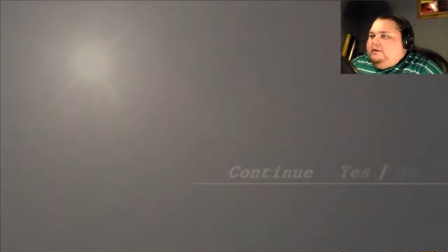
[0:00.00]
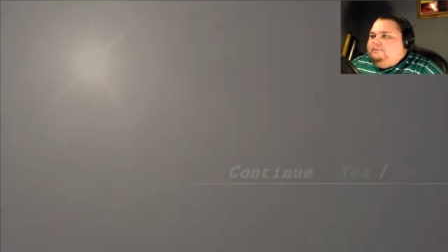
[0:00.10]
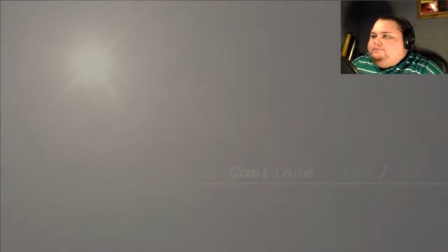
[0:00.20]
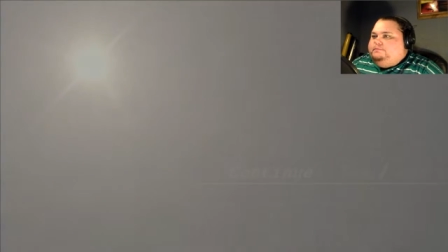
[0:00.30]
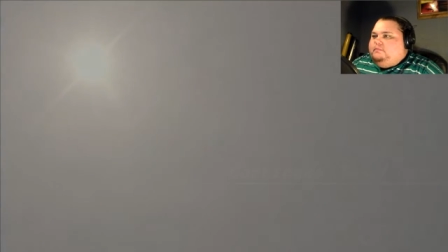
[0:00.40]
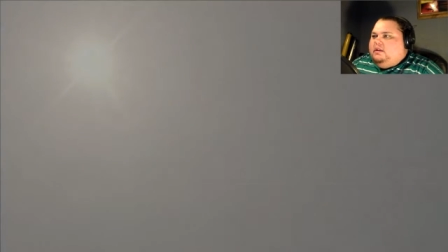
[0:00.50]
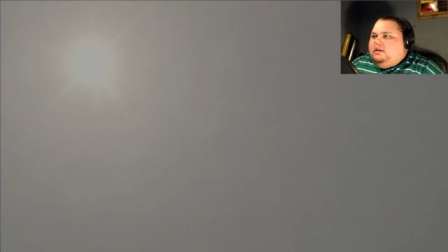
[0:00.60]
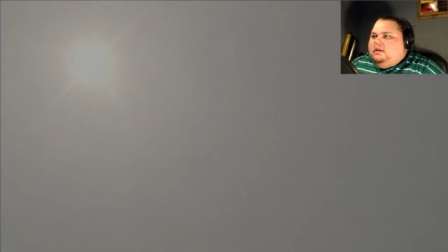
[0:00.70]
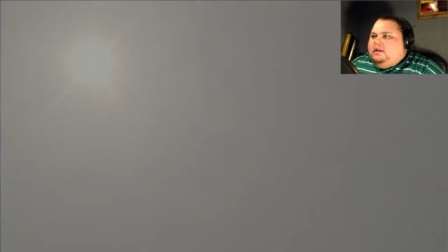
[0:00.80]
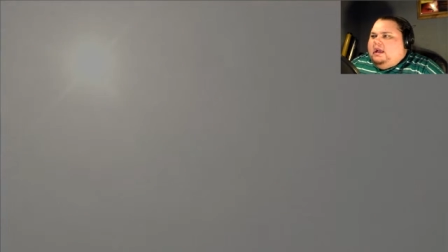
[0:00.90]
I
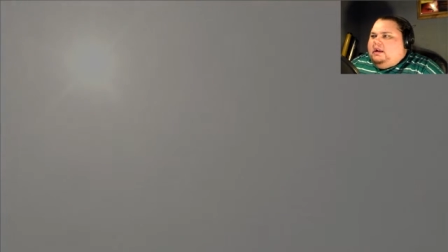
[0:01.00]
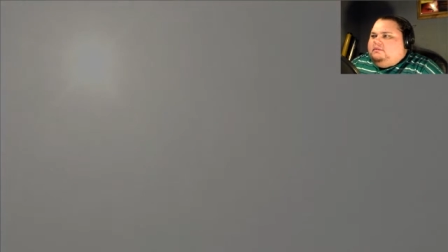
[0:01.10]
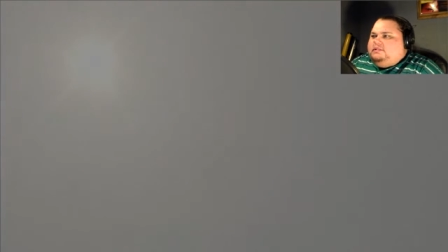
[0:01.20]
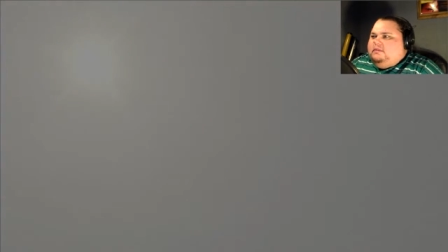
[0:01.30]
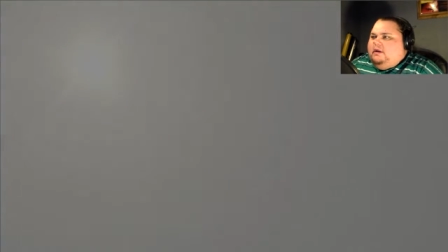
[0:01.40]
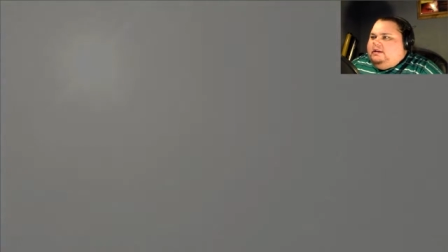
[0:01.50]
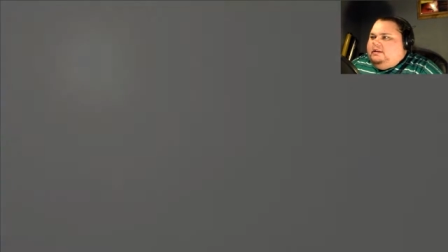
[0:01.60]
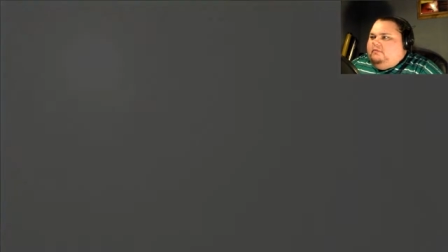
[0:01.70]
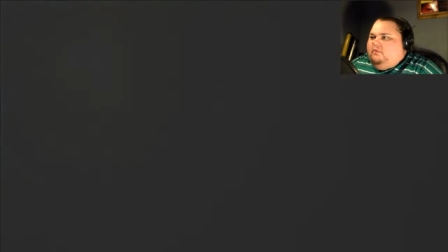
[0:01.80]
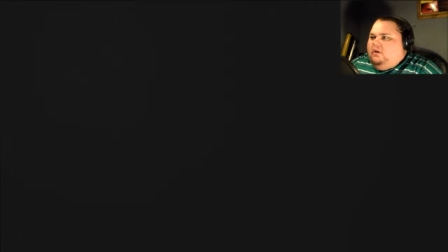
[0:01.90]
don't see why it
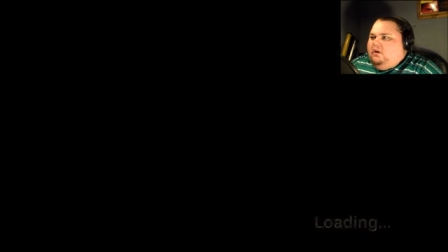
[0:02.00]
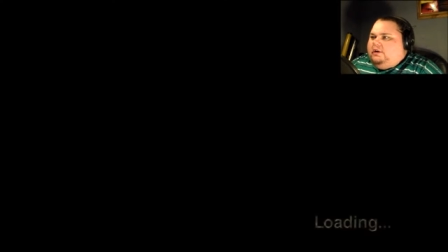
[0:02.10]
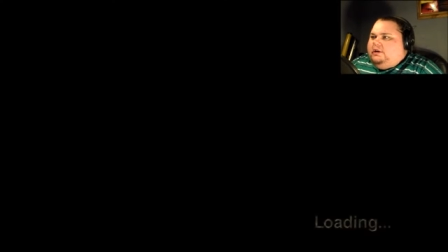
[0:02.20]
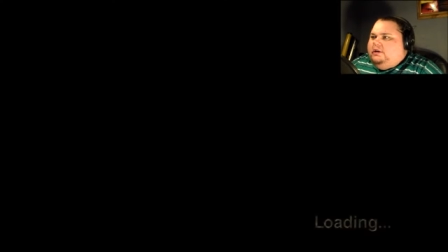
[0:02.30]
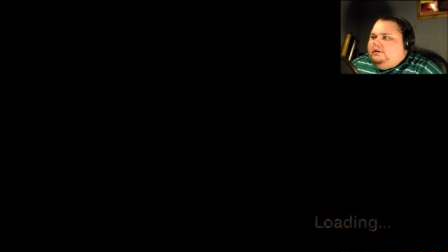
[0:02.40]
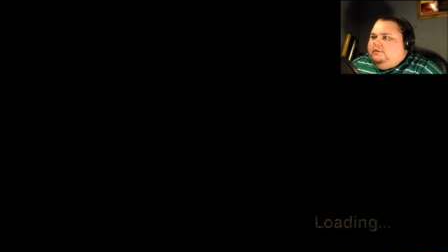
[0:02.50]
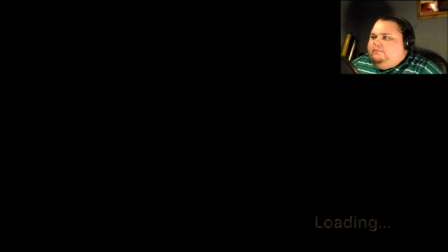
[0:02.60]
didn't work.